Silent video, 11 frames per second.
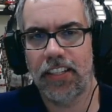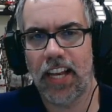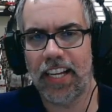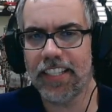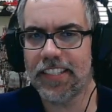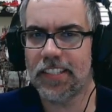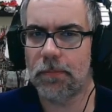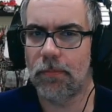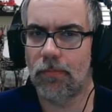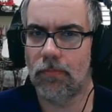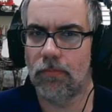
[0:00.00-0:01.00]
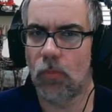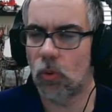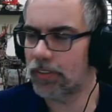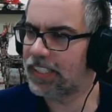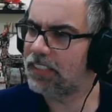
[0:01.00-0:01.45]
it's
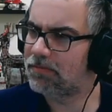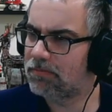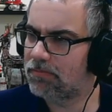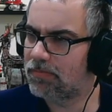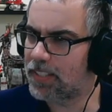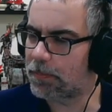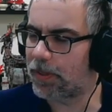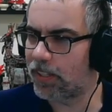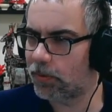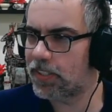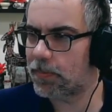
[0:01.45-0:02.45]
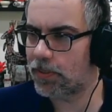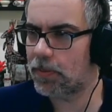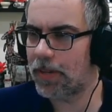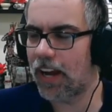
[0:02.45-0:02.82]
Moroi is probably what it's supposed to be.